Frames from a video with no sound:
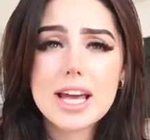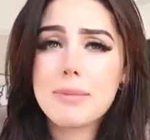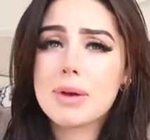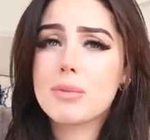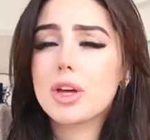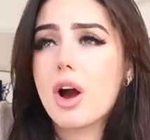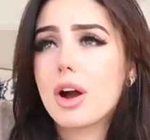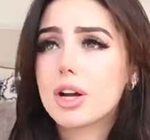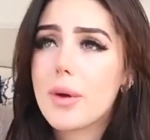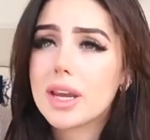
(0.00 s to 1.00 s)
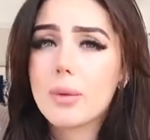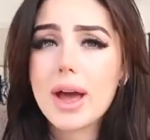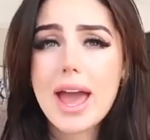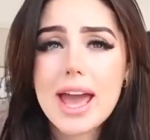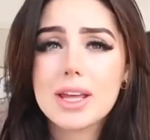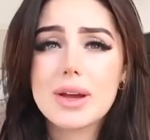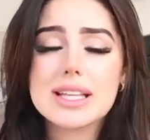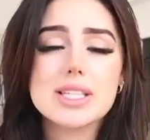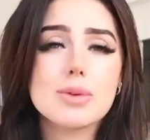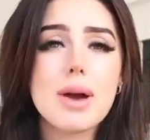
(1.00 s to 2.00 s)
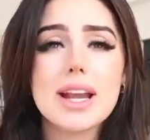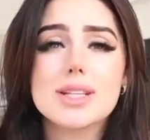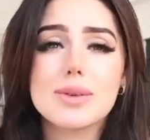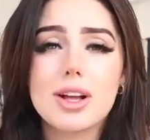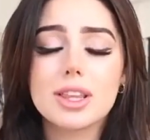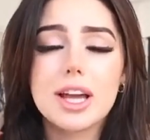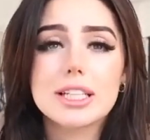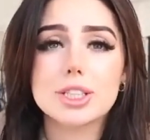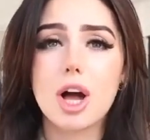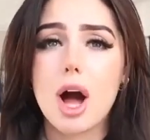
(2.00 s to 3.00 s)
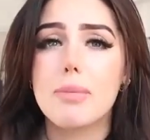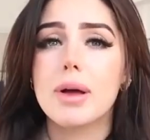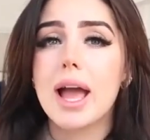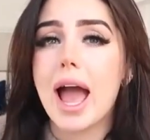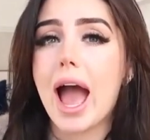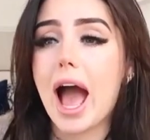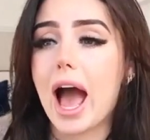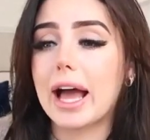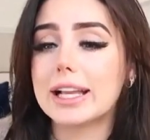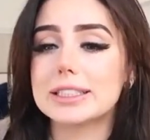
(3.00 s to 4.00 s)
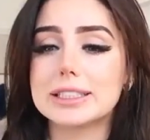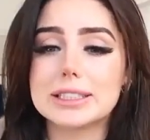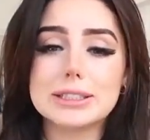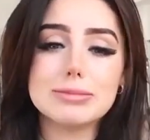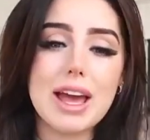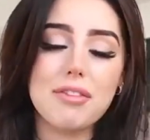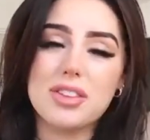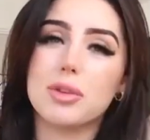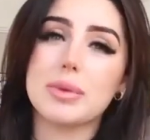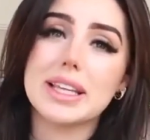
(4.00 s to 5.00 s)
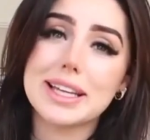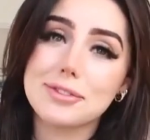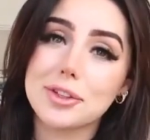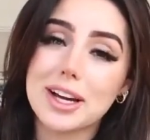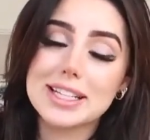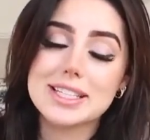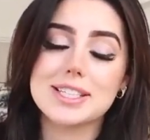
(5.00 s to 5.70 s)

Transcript: I mean, we can't go anywhere anyway, so you might as well online shop, and everything will be linked for you guys.